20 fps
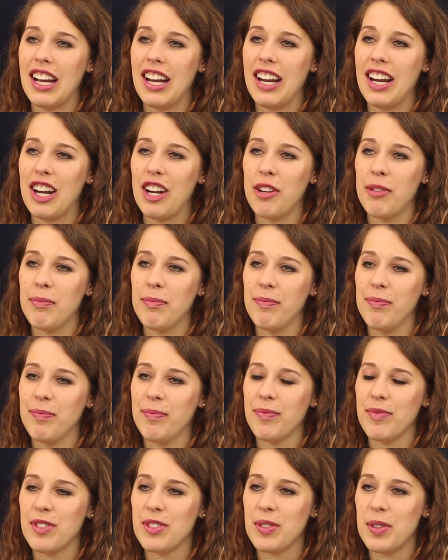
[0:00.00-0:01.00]
And
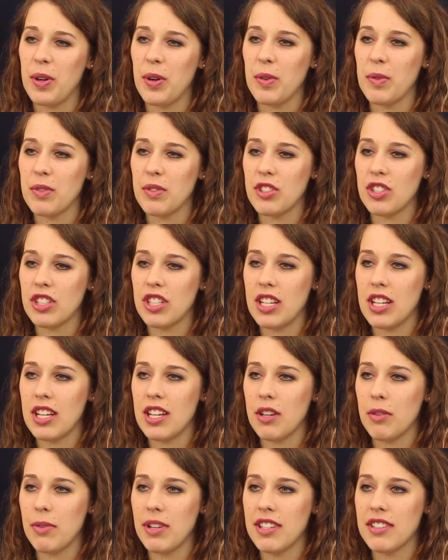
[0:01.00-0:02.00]
so
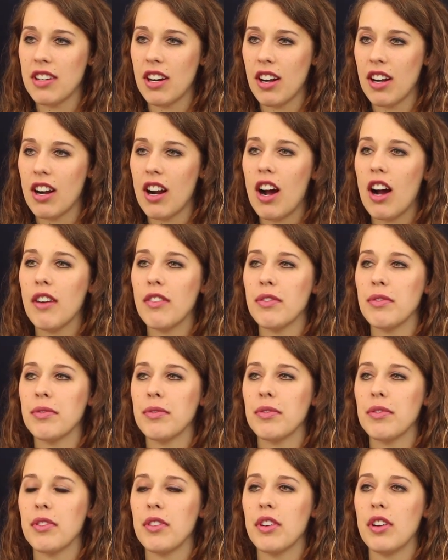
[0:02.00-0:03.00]
we started
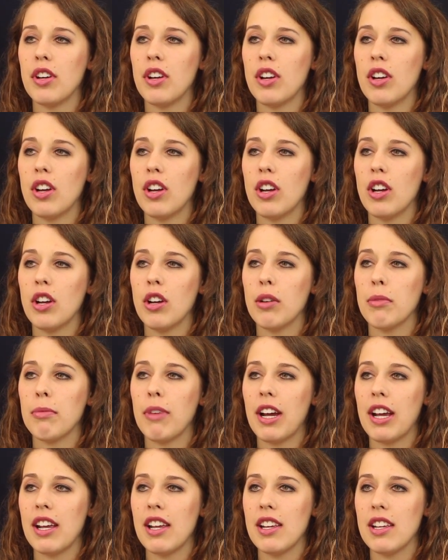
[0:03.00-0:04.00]
off
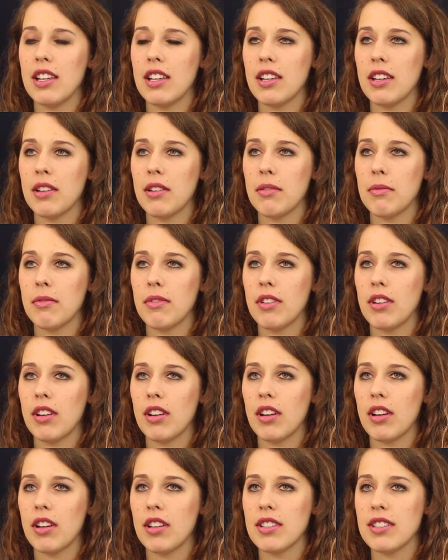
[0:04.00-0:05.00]
by
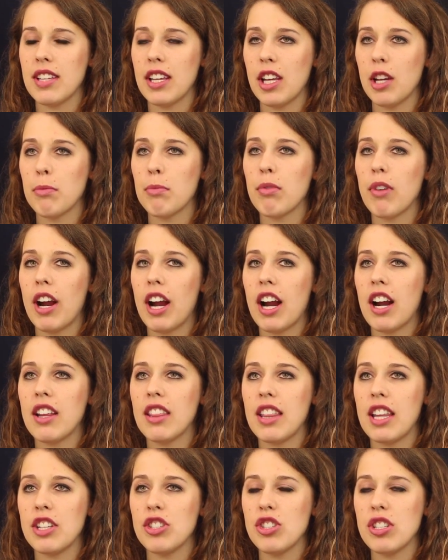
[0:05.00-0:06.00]
saying a prayer,
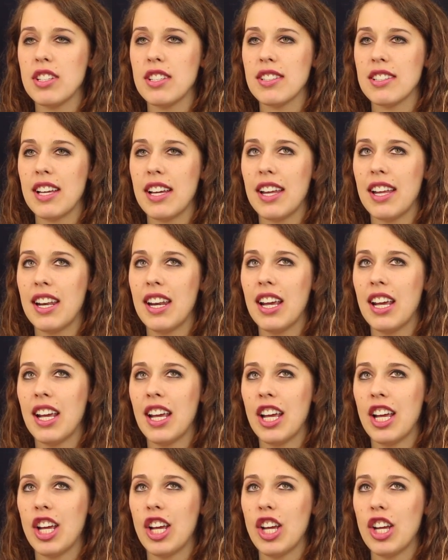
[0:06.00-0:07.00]
and then she
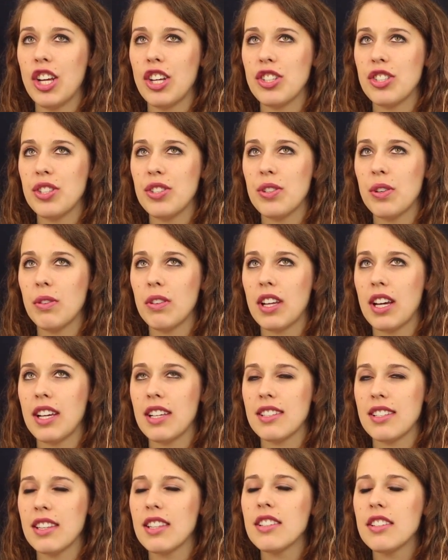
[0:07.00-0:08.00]
told
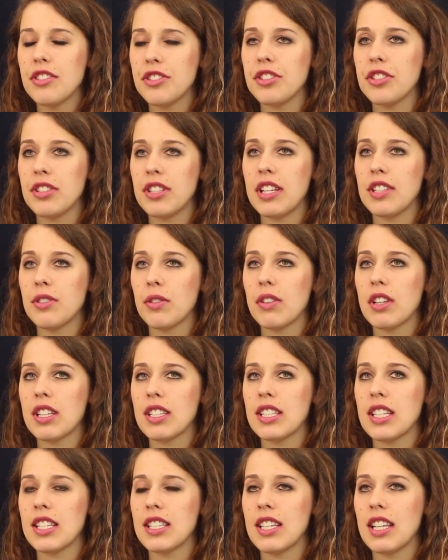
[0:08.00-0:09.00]
us, and this is just told
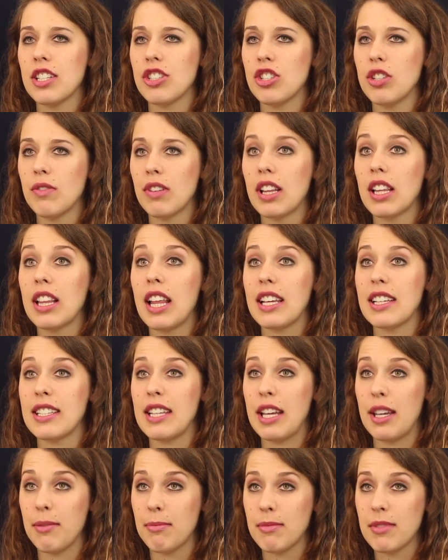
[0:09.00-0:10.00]
us this, that she really likes
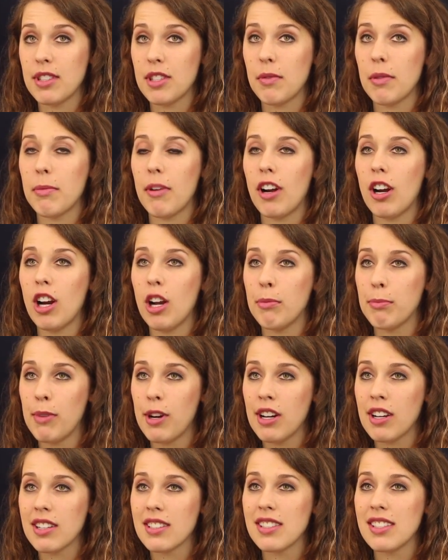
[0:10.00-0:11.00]
hymns. So we brought her hymn
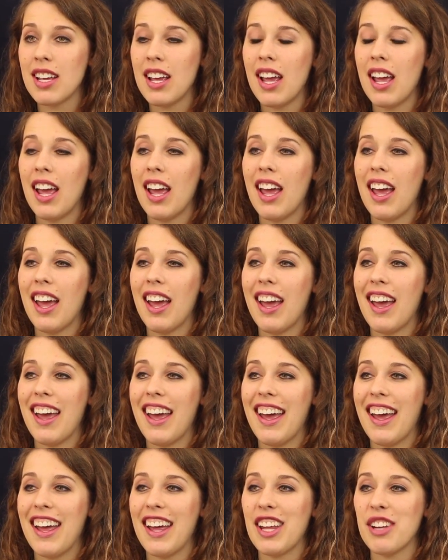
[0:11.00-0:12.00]
books,
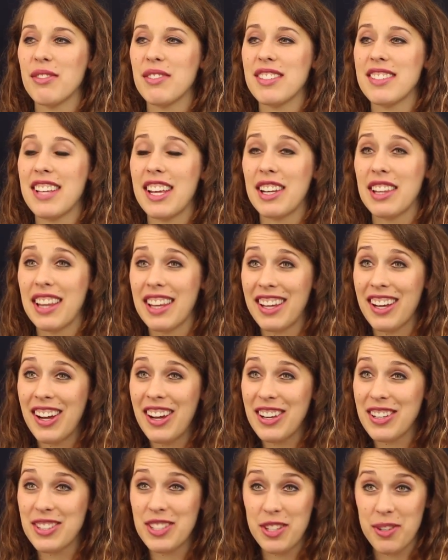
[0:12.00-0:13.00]
and we said, like,
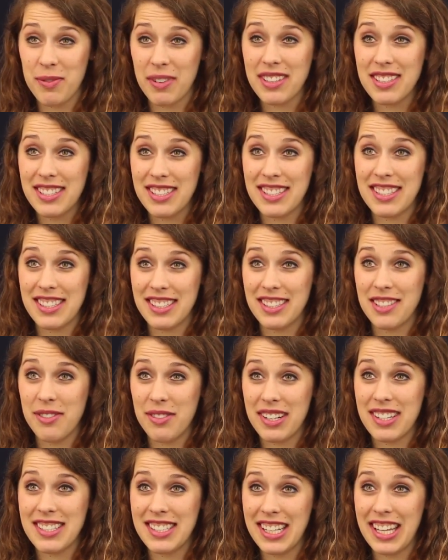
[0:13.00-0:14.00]
hey, do you want to
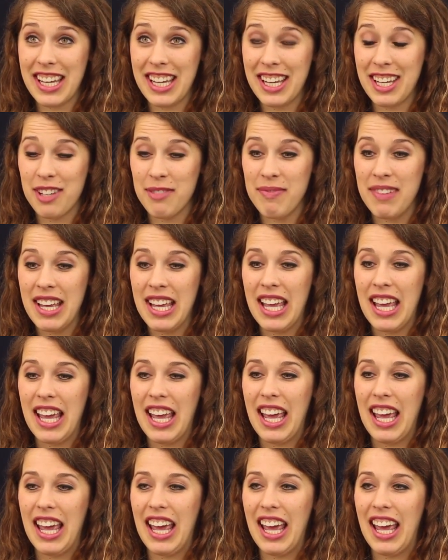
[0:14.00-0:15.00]
sing a hymn?
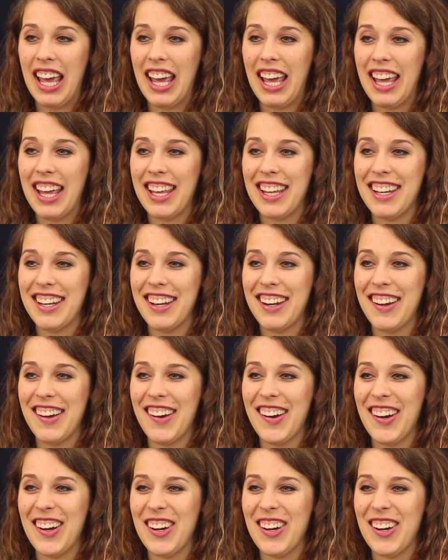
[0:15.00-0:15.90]
And